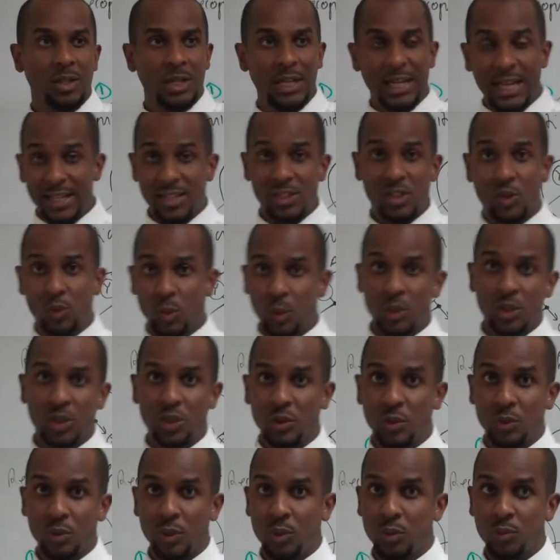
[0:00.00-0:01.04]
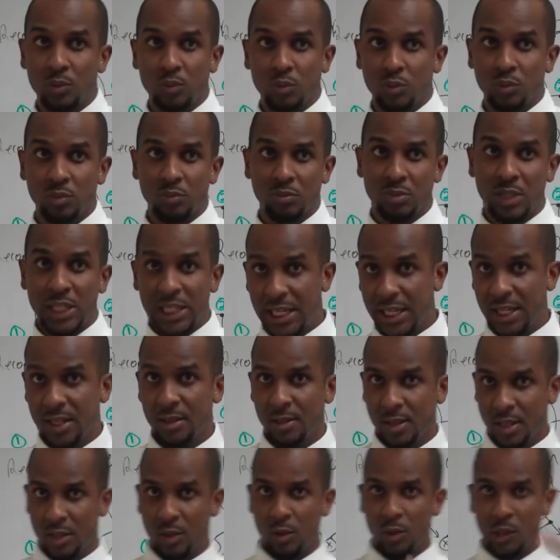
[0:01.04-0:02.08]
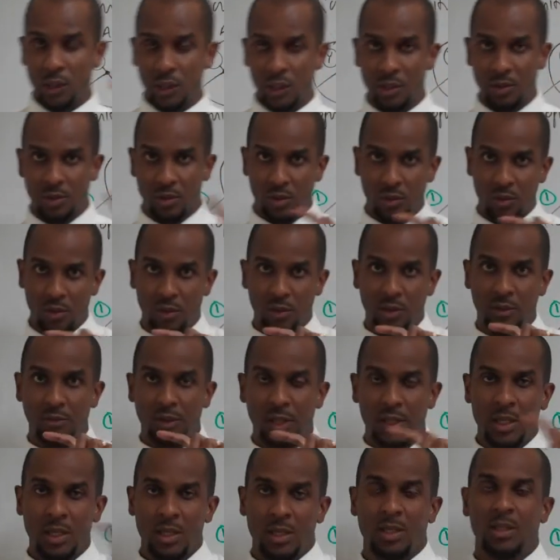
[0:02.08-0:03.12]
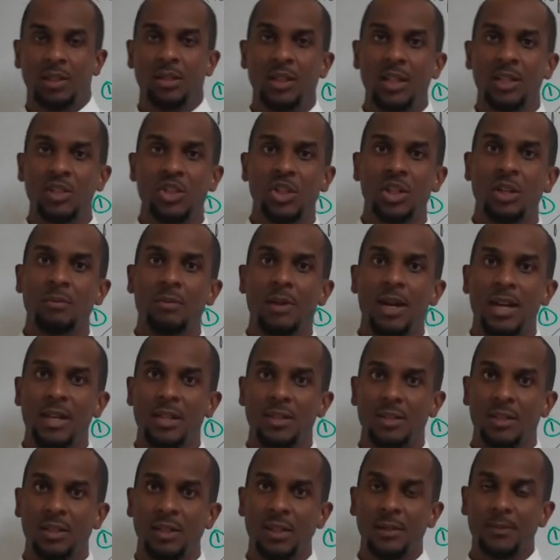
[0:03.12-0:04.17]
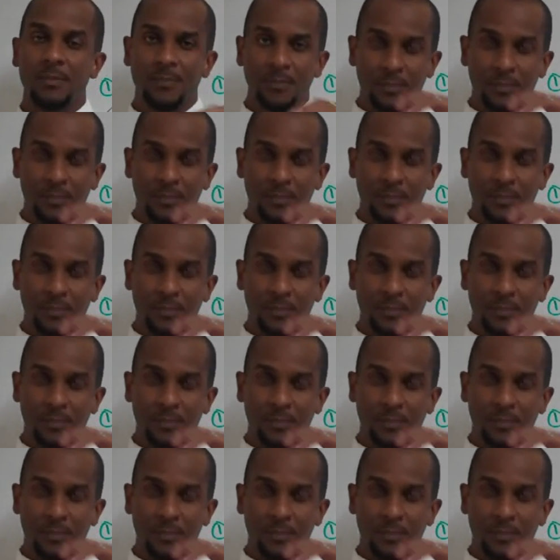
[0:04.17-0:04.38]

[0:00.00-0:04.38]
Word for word: it's going to need in order to sort of legitimize the